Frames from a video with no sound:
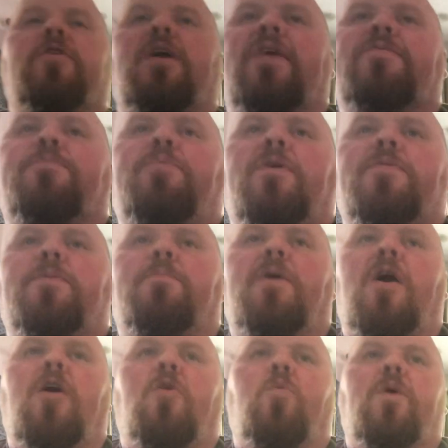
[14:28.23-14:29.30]
to have to punt the
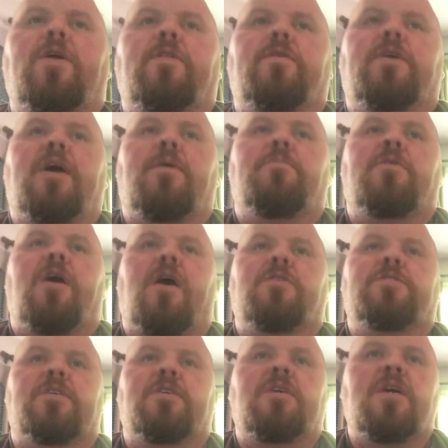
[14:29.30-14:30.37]
ball away to the
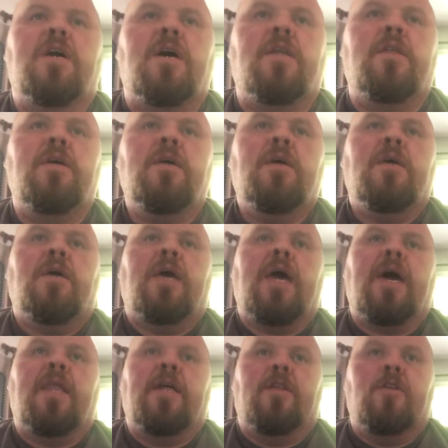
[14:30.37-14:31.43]
Gamecocks again.
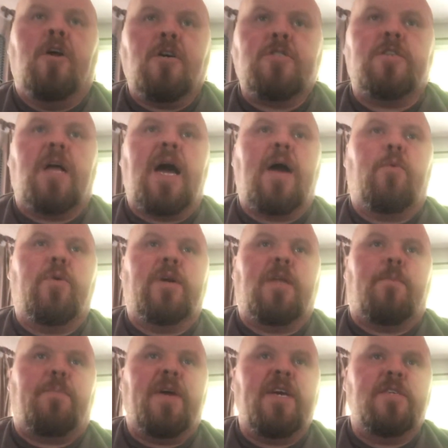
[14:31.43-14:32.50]
And it looks like we get
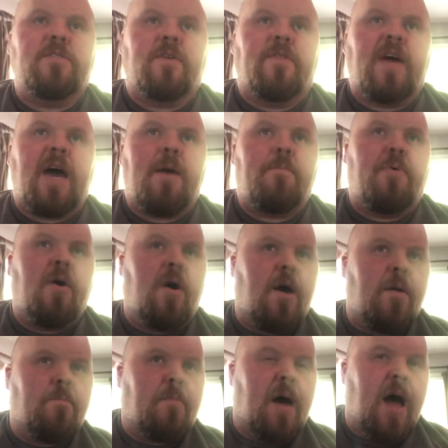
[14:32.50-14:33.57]
a piece of that
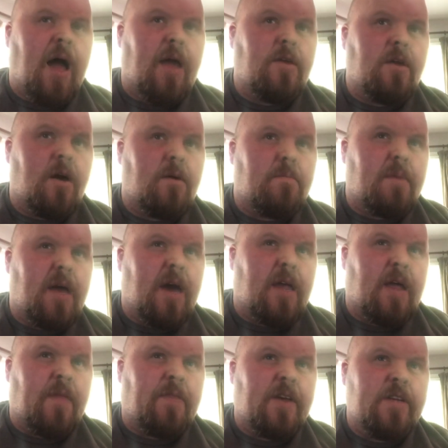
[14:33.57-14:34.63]
punt by a young
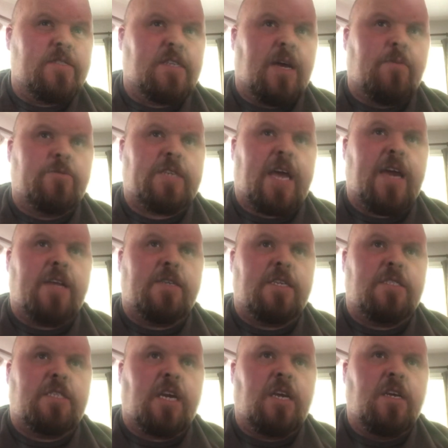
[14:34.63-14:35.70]
man. I think his name was
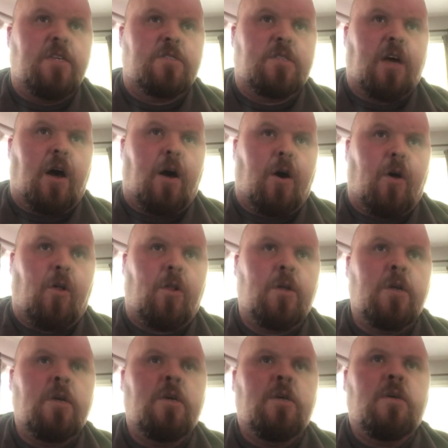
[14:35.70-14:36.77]
Andy Teasdall,
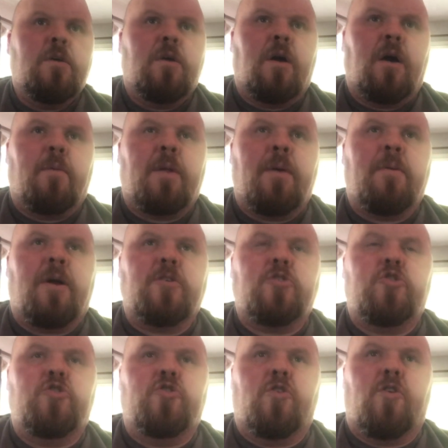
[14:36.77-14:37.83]
but I'm not
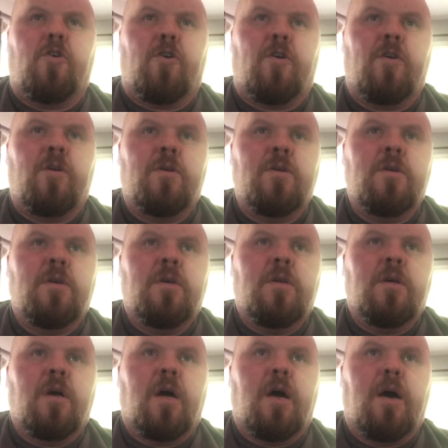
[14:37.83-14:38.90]
sure.
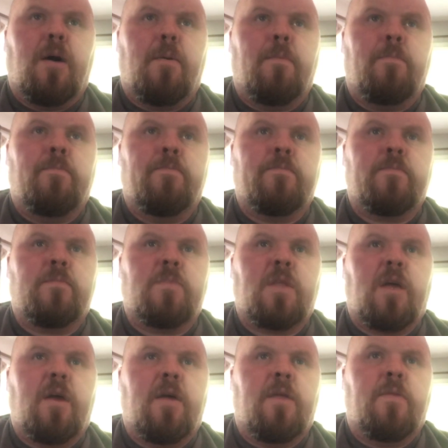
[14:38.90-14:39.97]
And
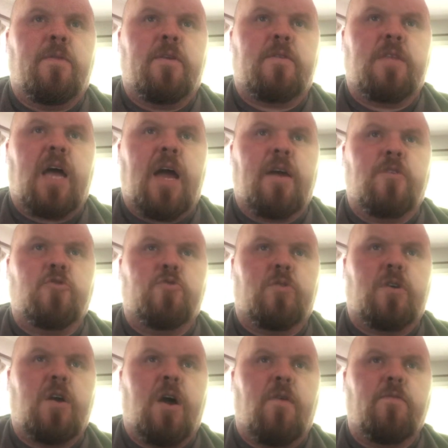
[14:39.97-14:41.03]
the Tigers
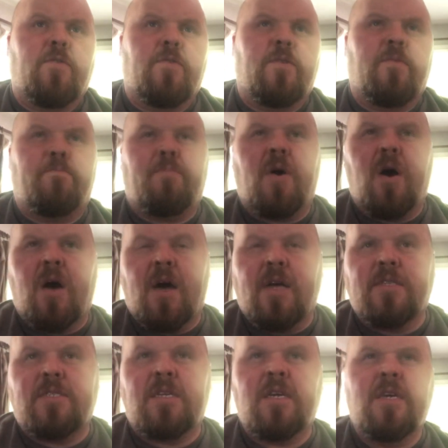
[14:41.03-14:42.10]
recovered the
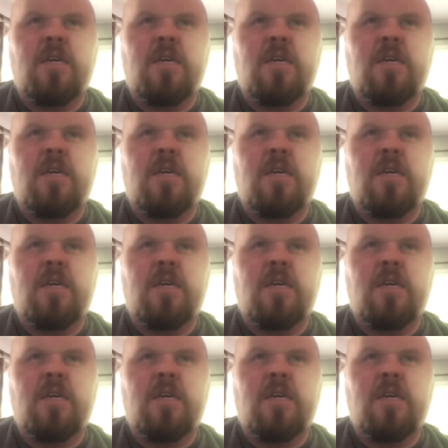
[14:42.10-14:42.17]
punt.